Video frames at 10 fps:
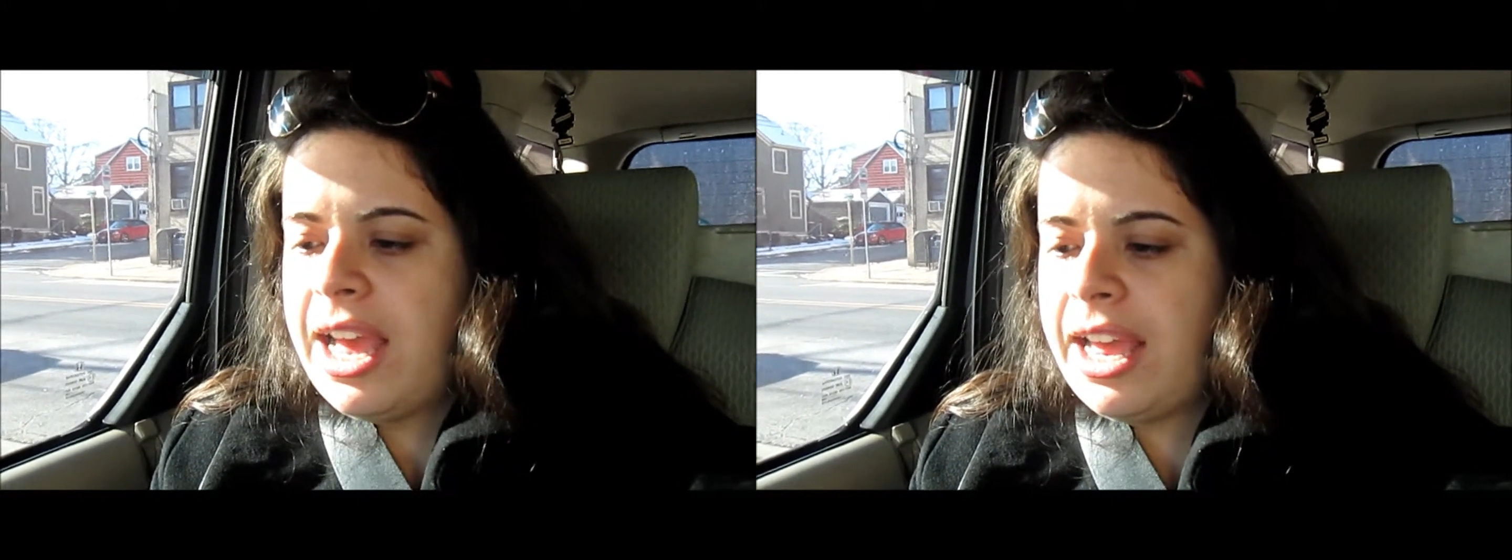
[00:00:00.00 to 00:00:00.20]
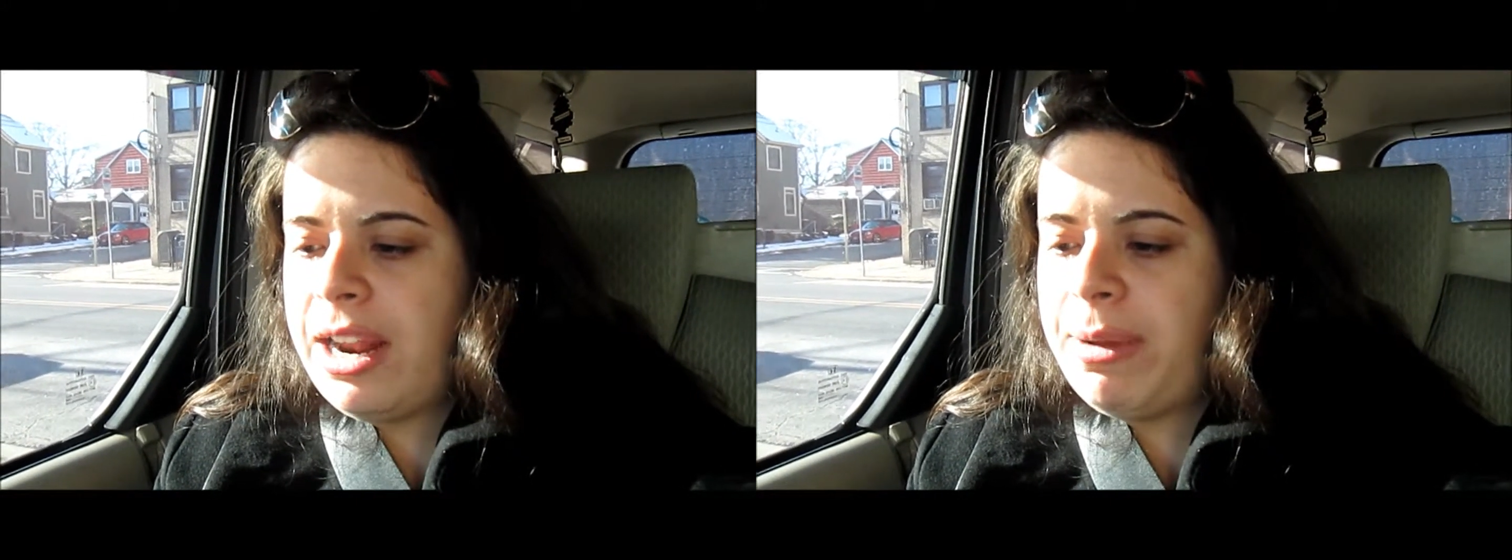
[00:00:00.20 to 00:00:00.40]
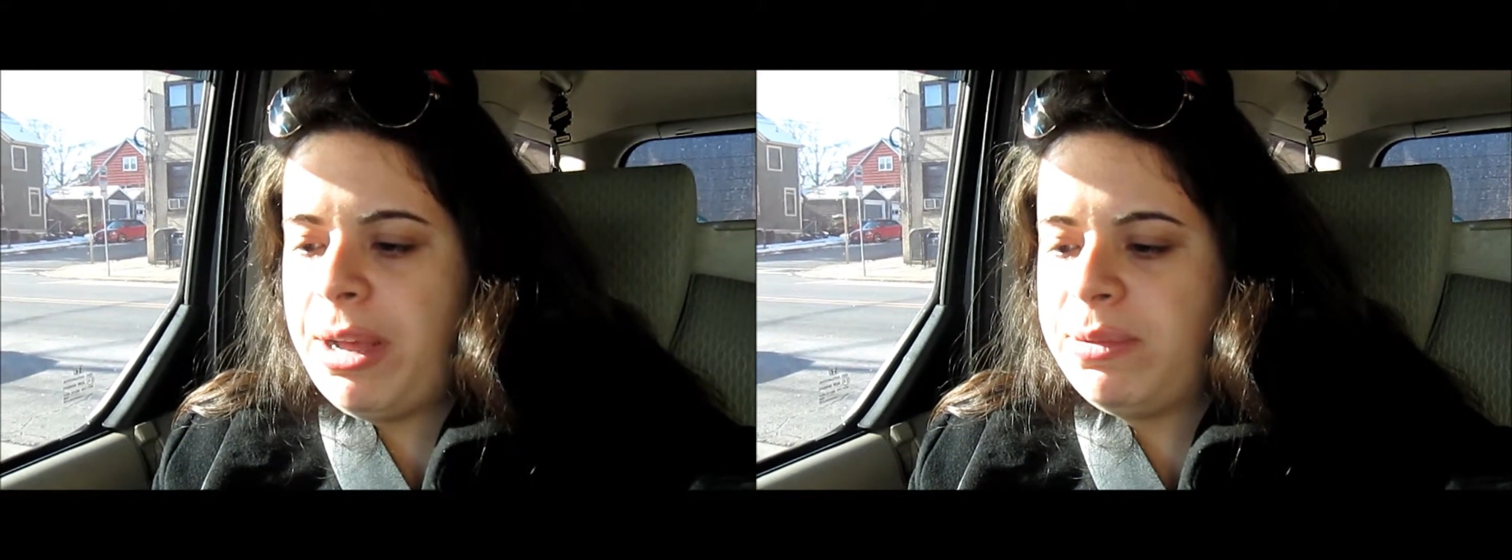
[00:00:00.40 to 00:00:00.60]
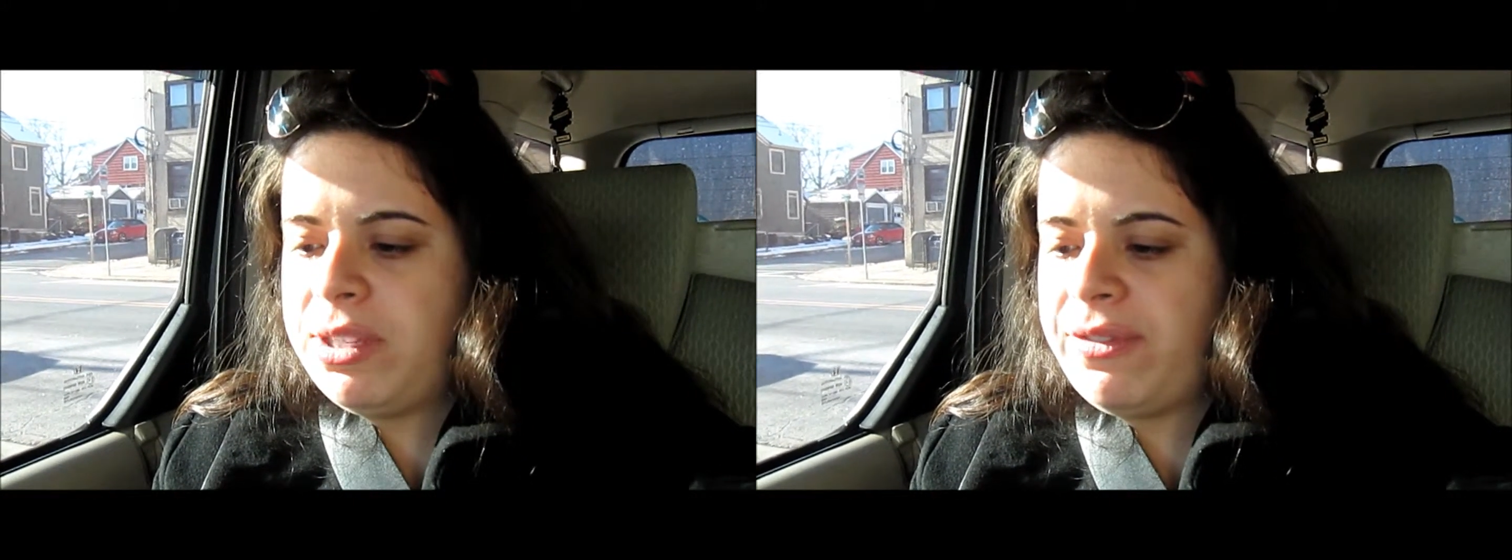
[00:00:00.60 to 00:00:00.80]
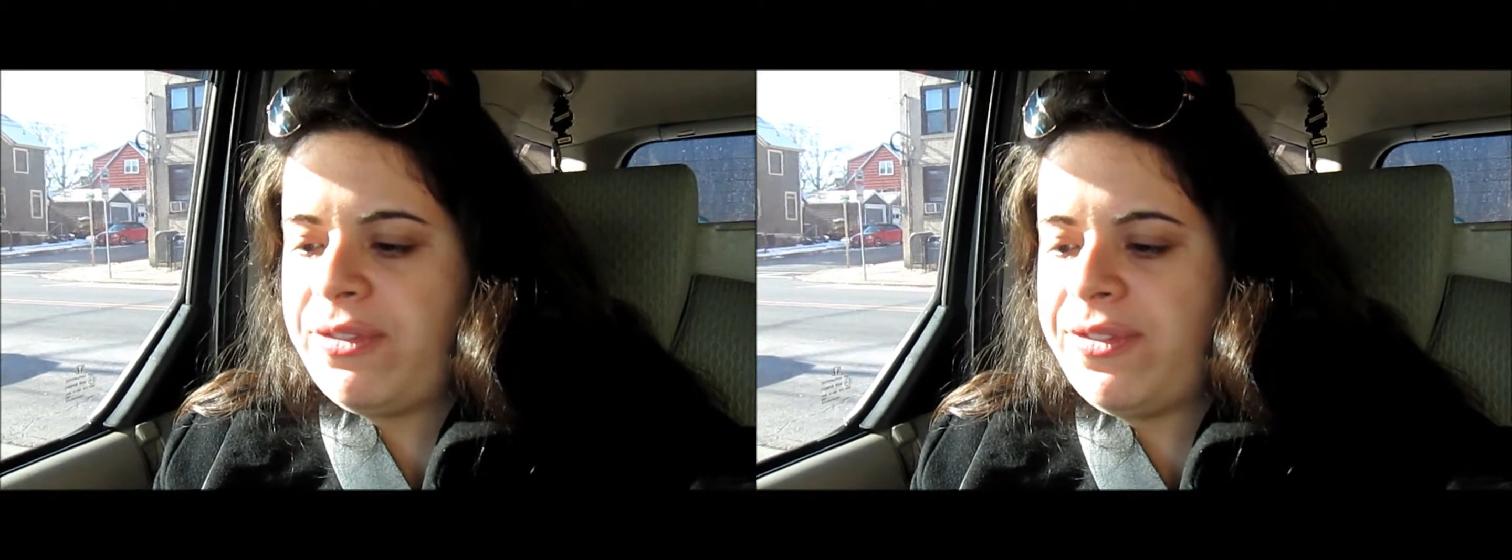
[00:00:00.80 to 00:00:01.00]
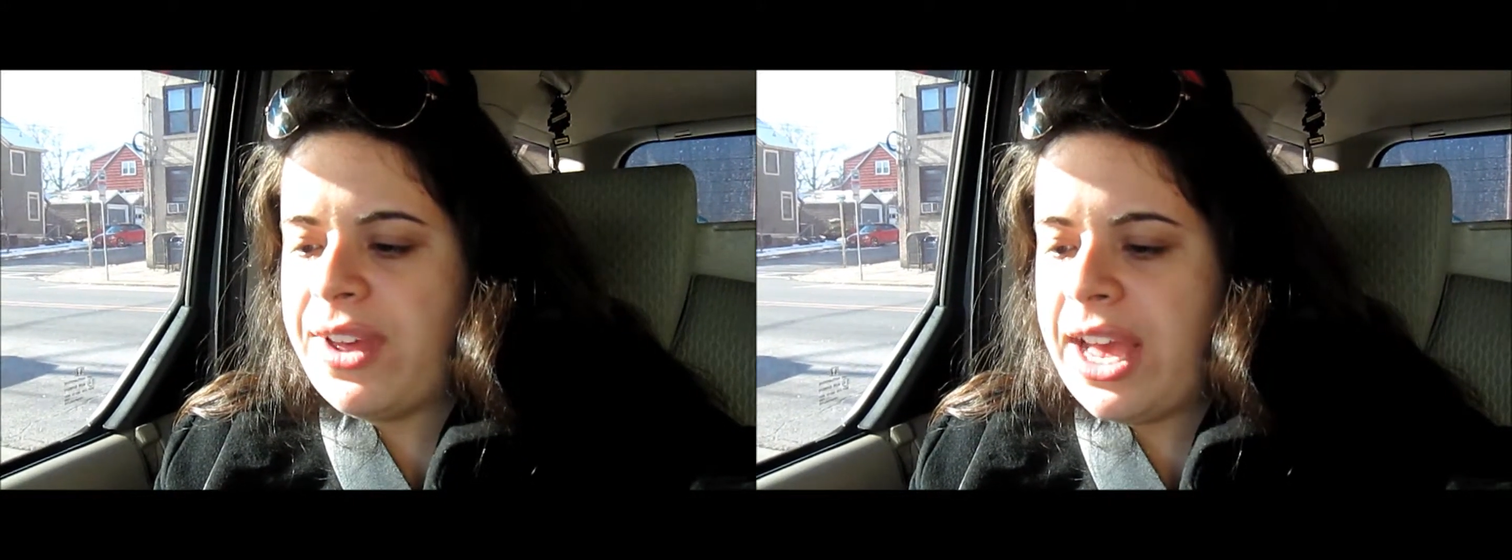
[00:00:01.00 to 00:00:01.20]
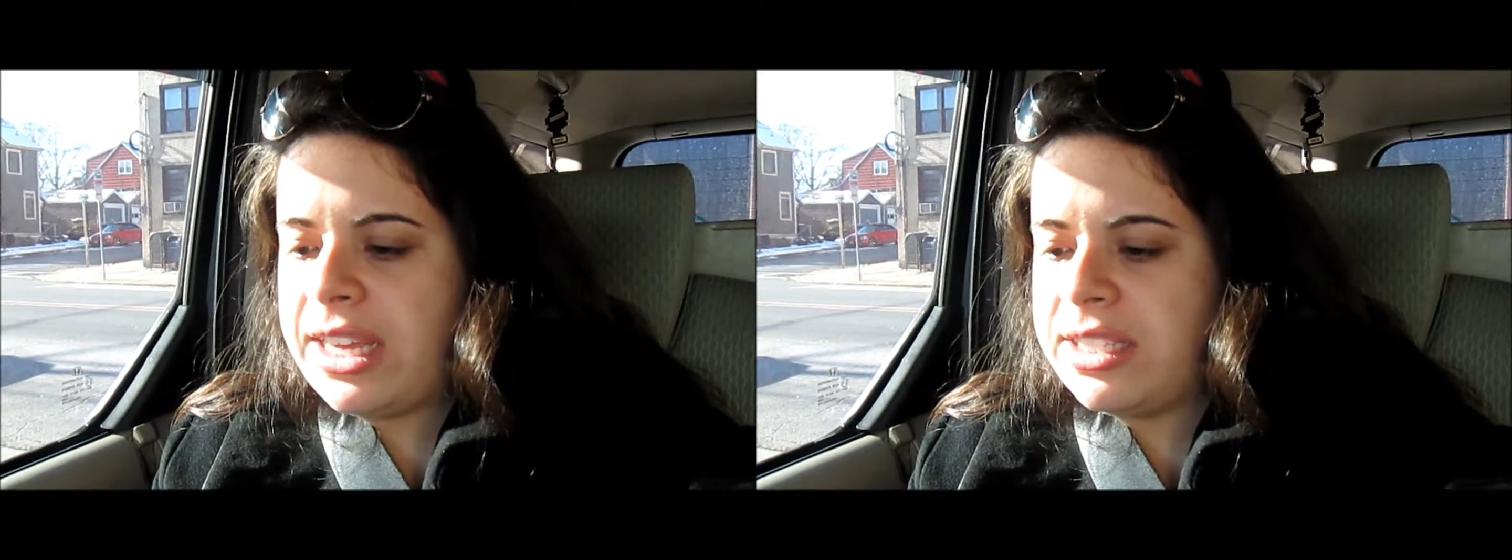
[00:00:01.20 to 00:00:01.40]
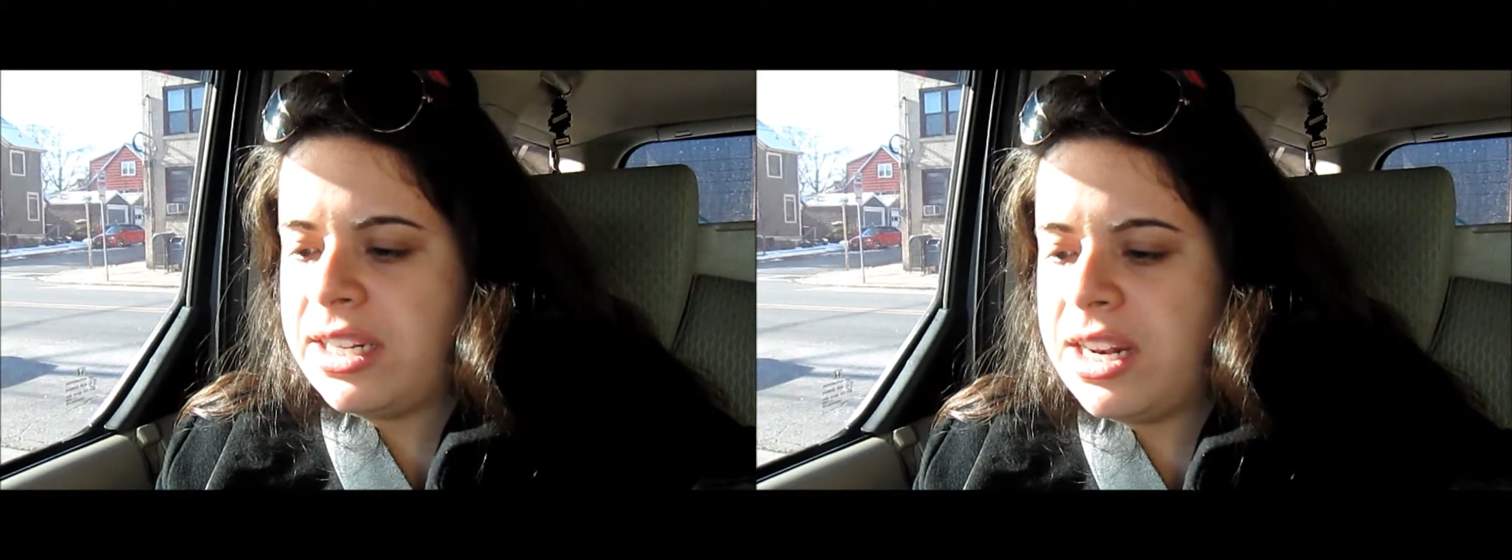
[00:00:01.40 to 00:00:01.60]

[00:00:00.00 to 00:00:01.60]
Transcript: and I'm up to fact